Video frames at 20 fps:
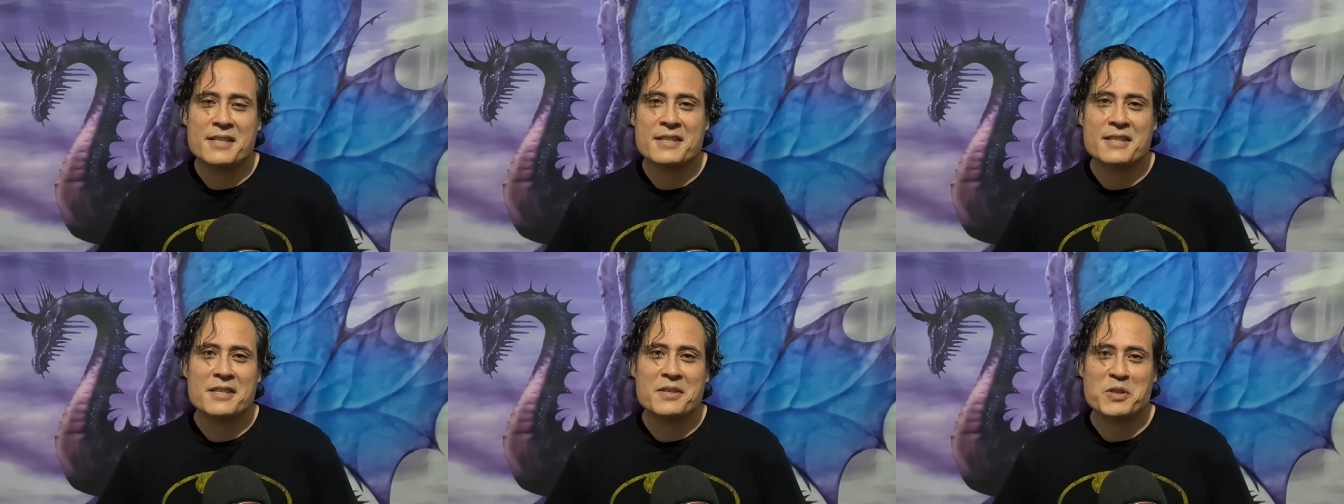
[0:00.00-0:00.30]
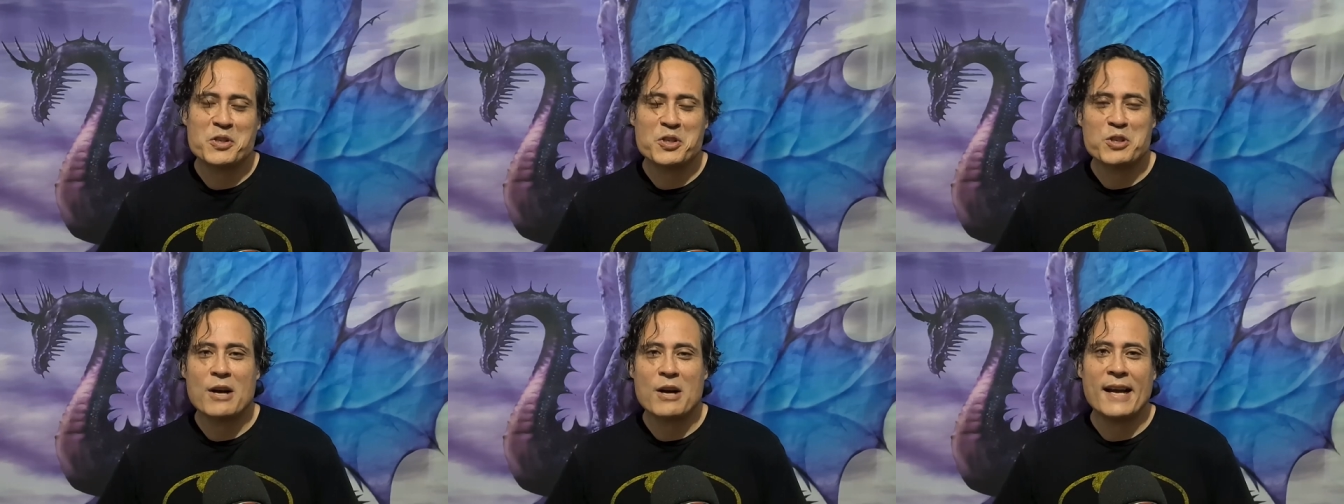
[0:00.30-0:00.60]
just
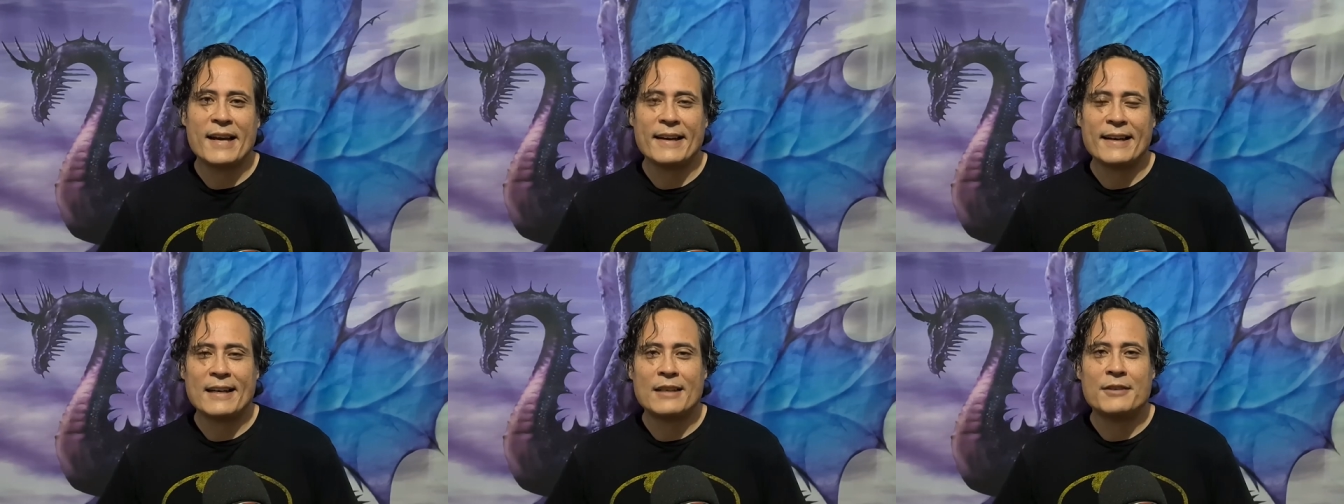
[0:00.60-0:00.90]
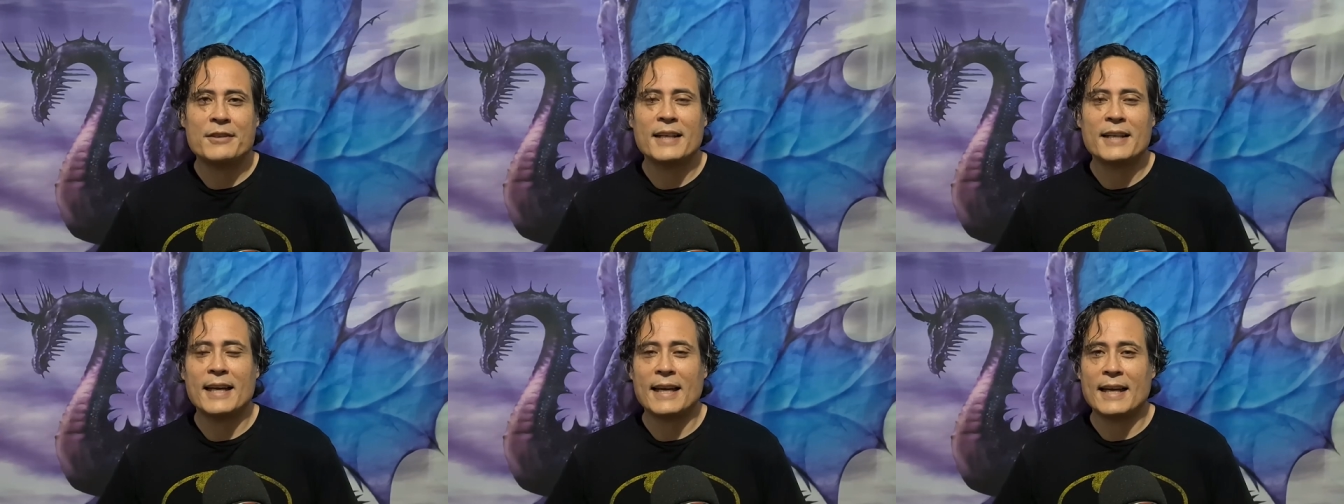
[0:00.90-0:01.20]
to try it
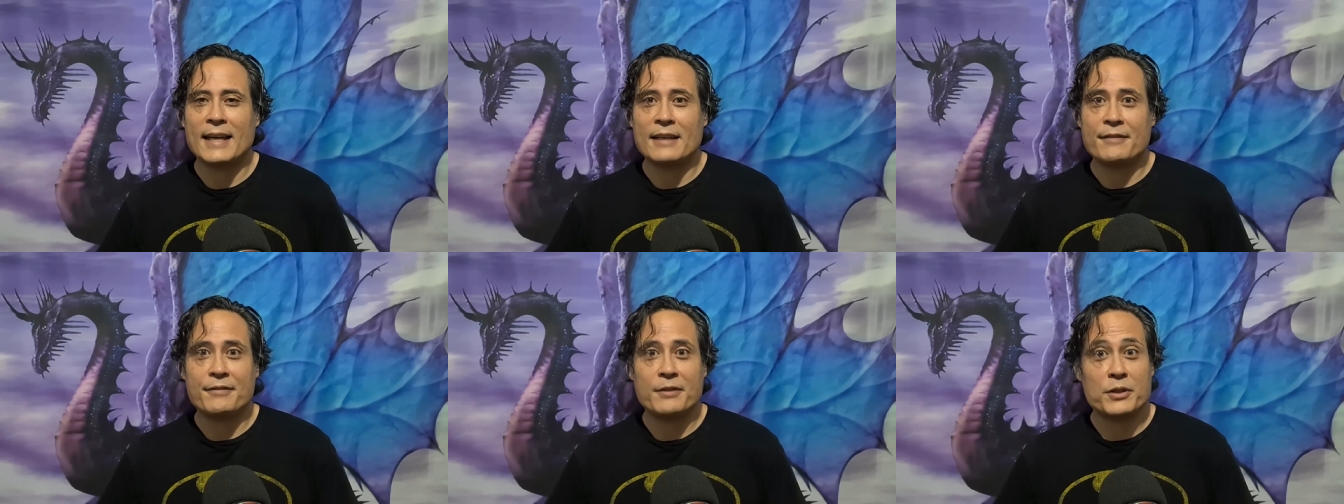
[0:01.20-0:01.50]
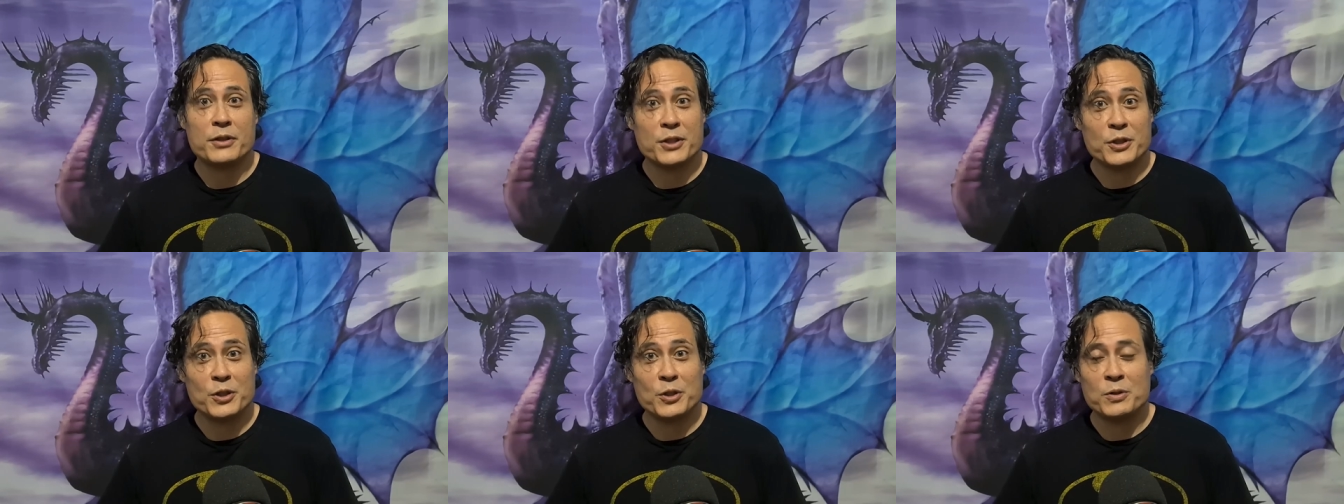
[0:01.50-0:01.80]
out. And
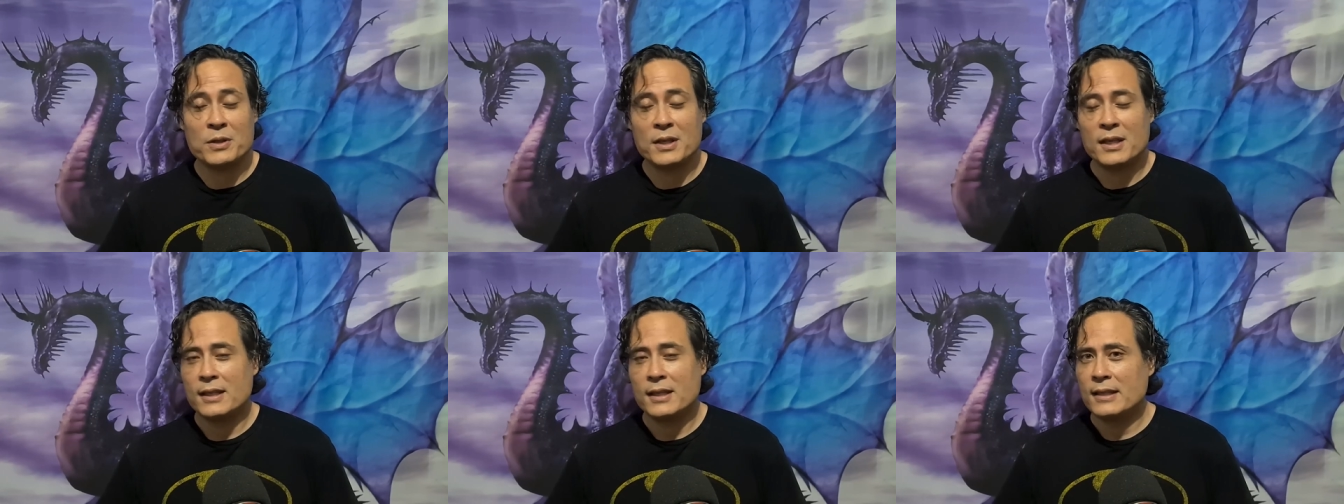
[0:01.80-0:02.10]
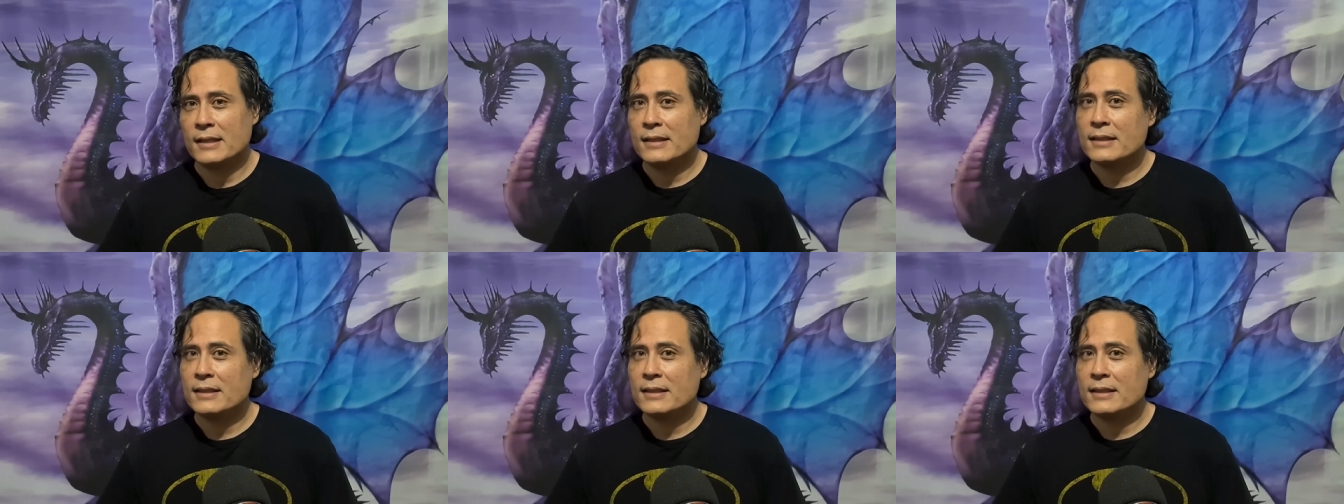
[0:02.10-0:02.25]
if you do,